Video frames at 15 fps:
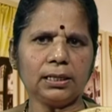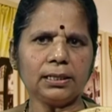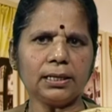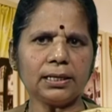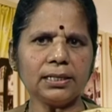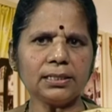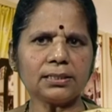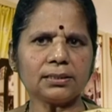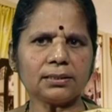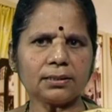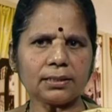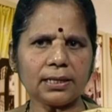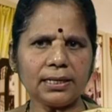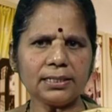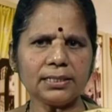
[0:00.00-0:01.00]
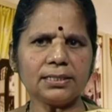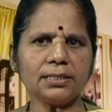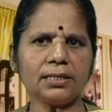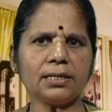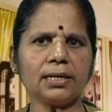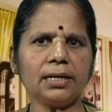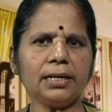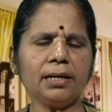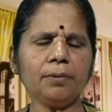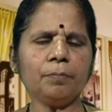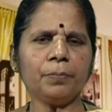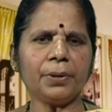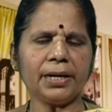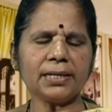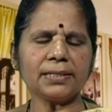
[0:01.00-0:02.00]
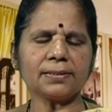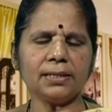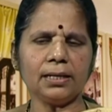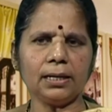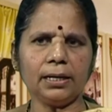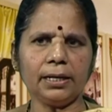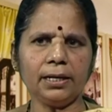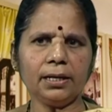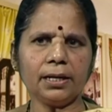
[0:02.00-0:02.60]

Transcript: that is threads generally break singly,